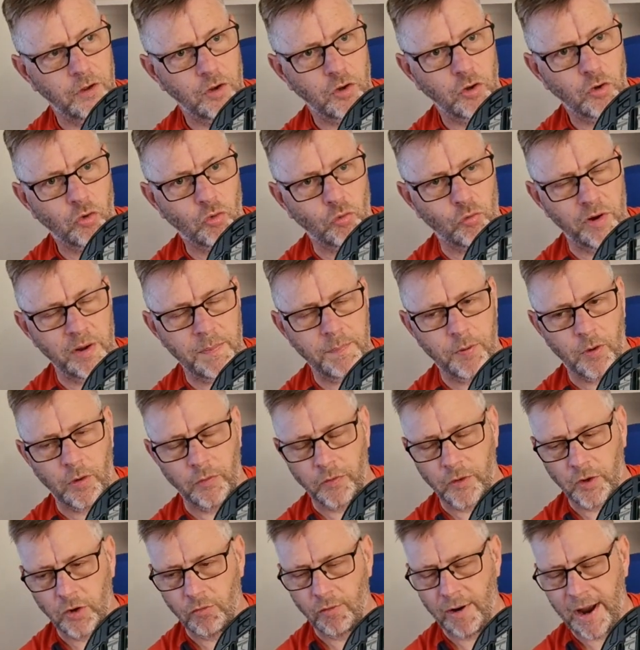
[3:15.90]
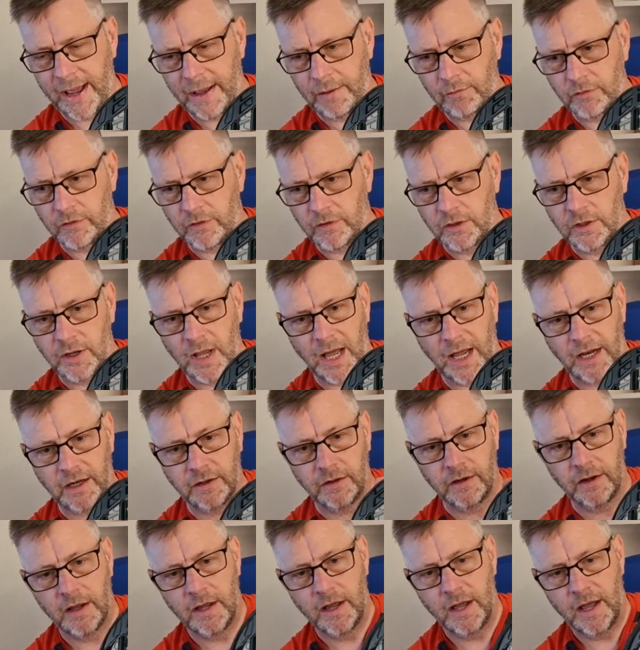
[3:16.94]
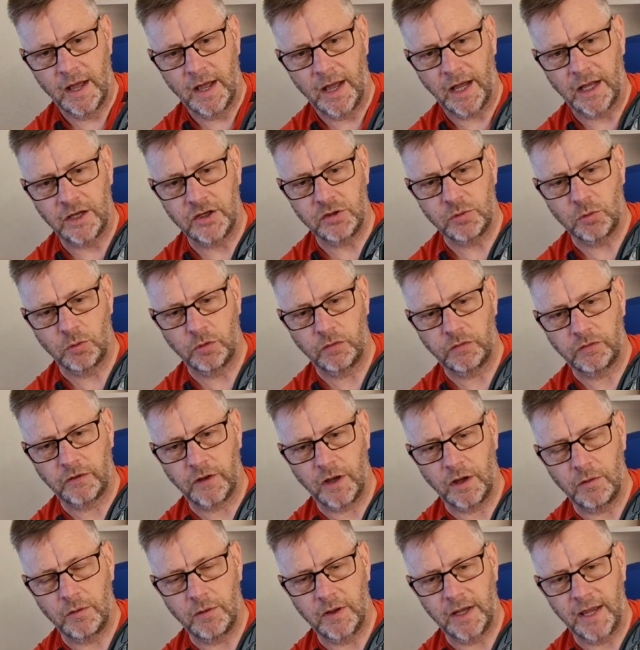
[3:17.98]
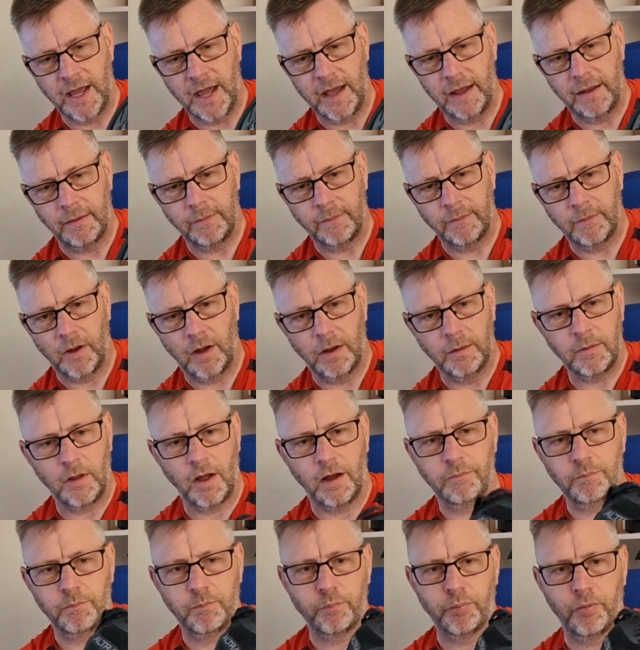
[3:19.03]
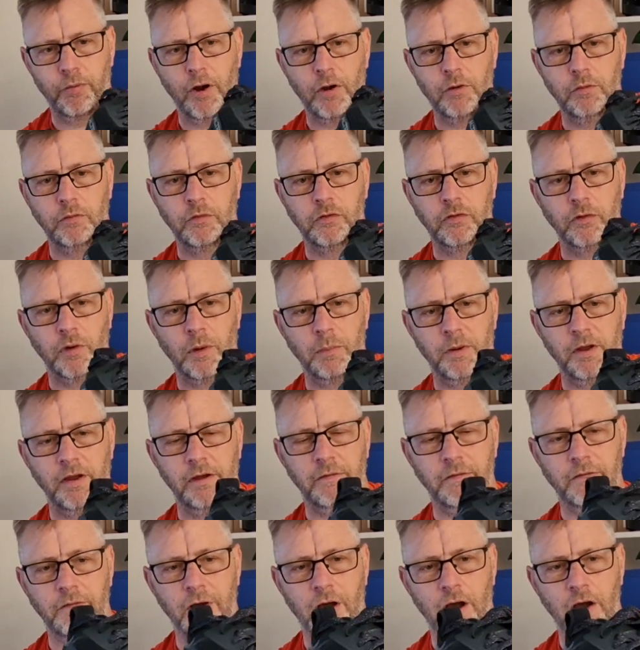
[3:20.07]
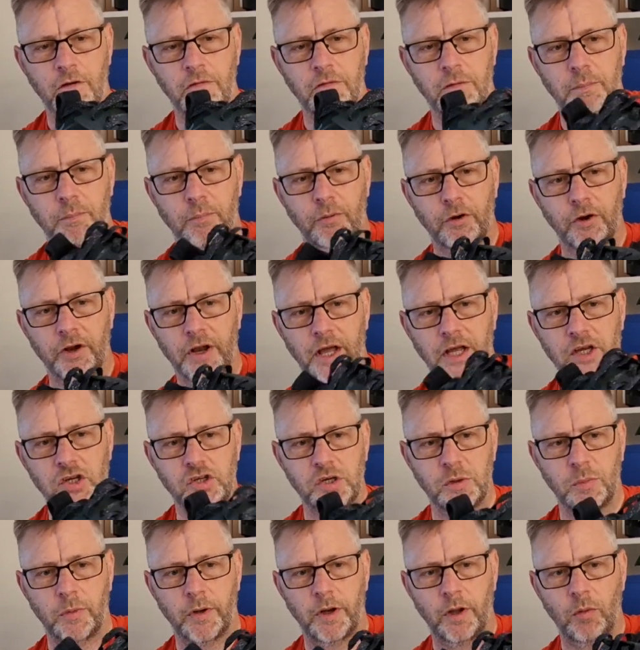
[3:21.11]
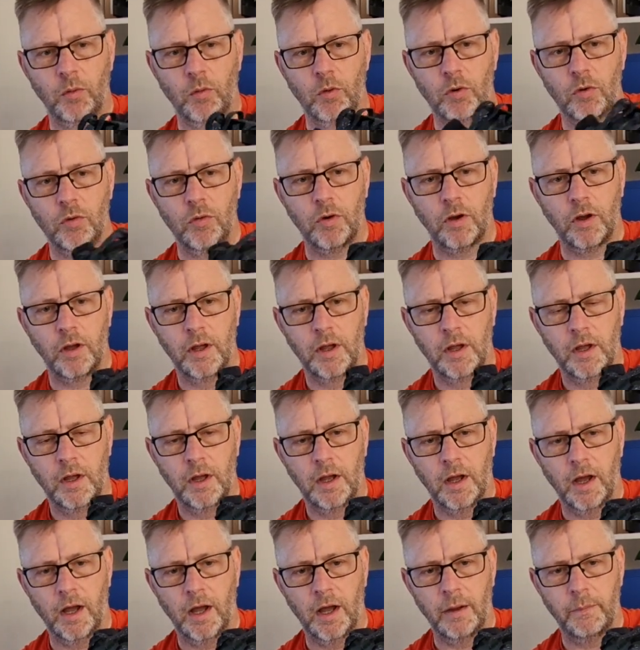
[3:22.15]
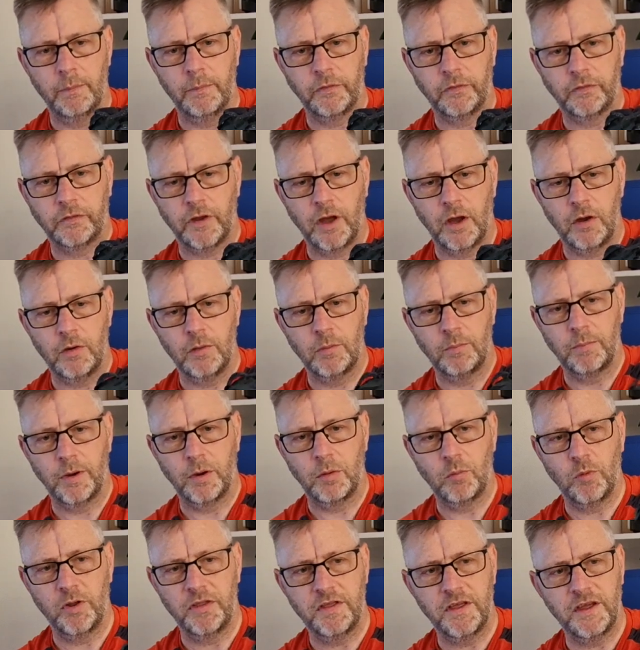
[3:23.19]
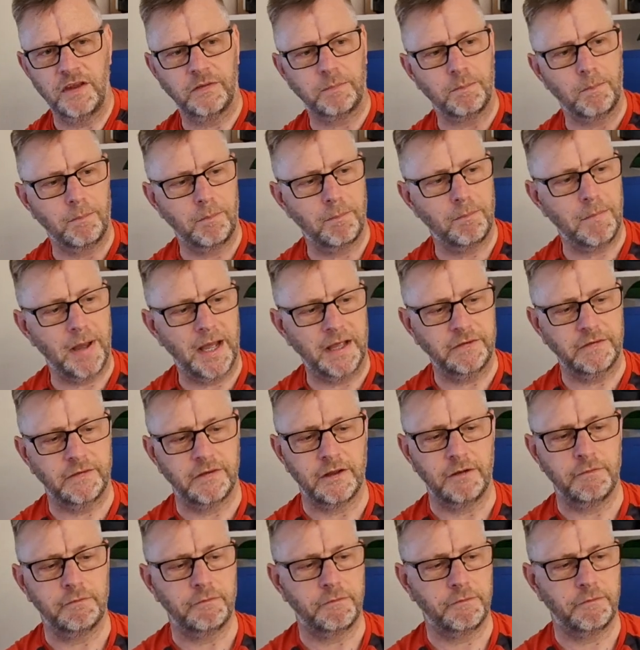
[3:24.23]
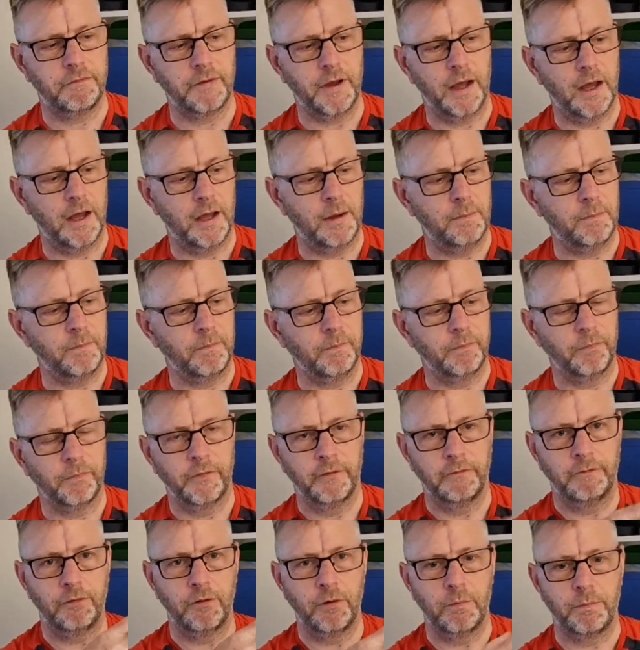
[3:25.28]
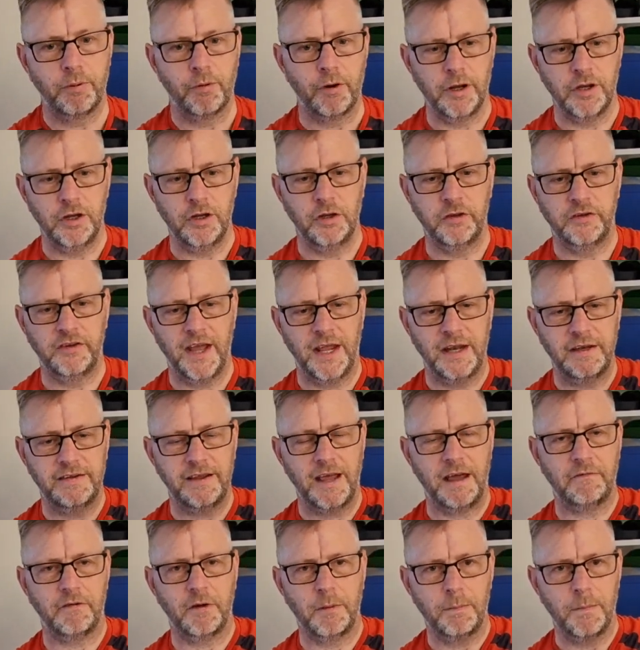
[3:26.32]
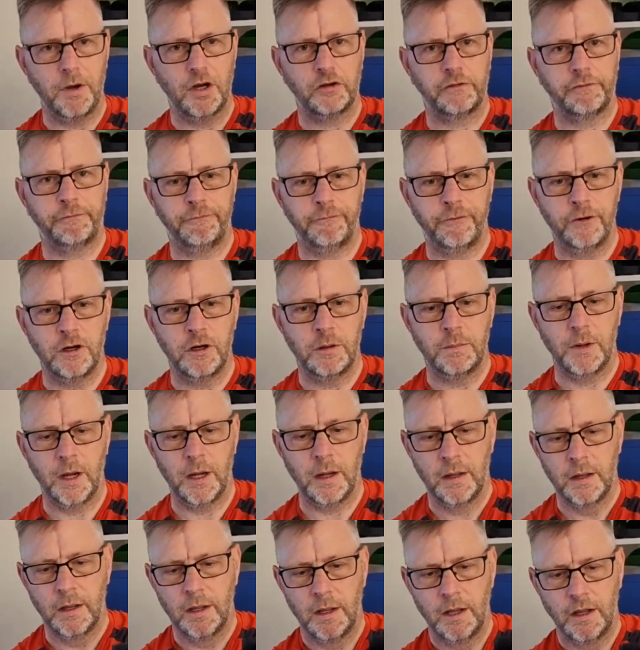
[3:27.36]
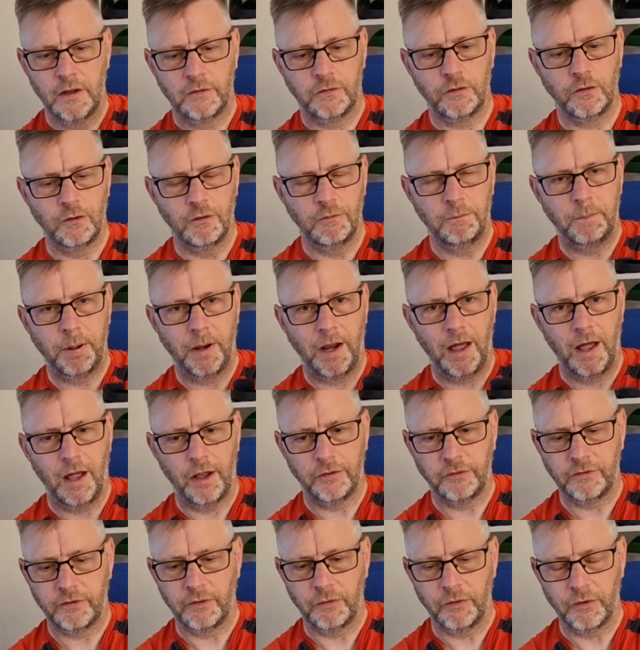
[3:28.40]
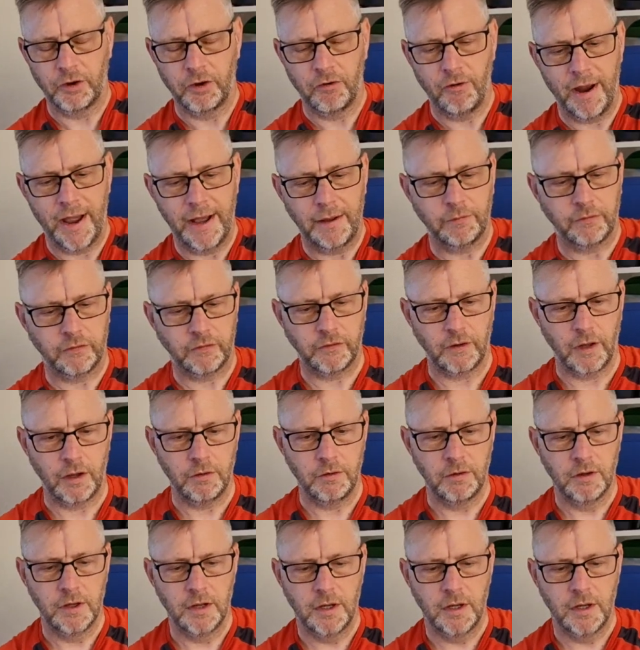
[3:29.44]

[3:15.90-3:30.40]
grip on the ground, and you also get. I'm prone to a bit of overpronation when I walk, but with this massive footprint, you tend to have a much firmer sort of plant on the ground. So